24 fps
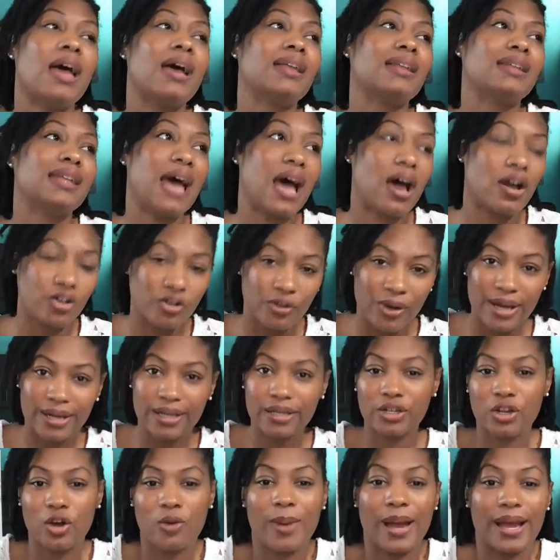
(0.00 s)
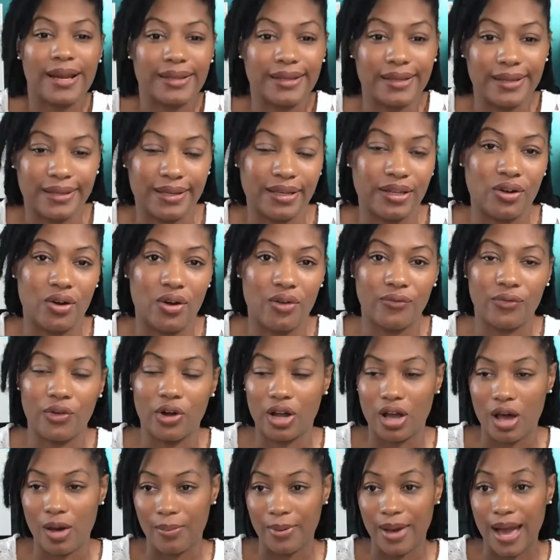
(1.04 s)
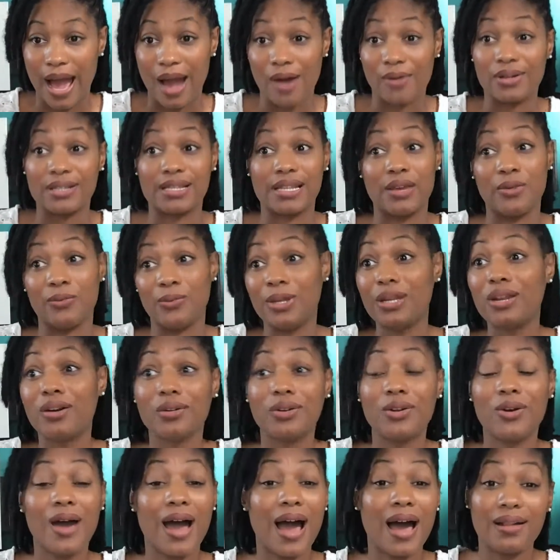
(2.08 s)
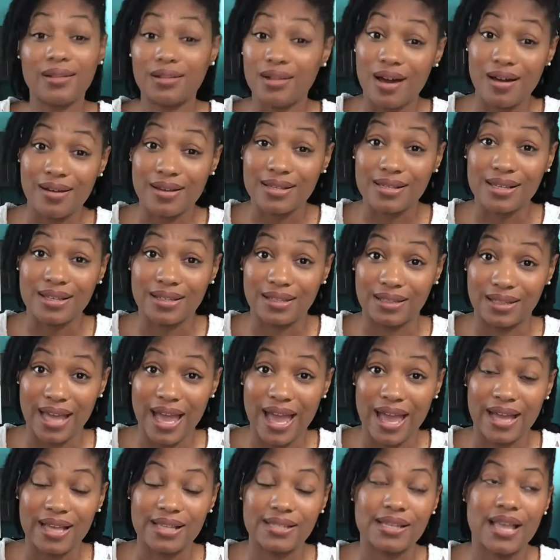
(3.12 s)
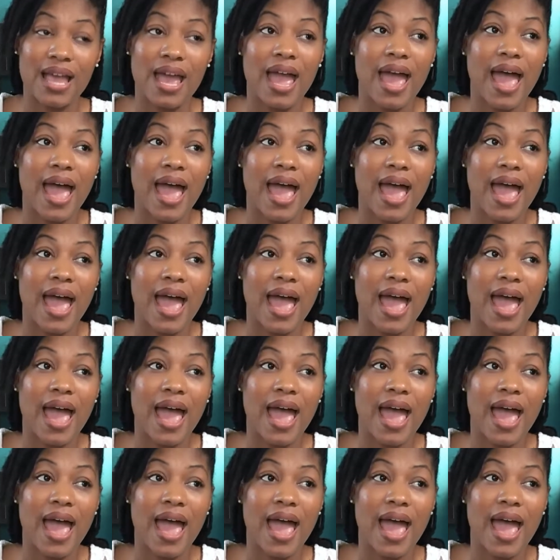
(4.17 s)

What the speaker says: Now, granted, nobody can get on for a couple hours and we don't know how long it's going to last.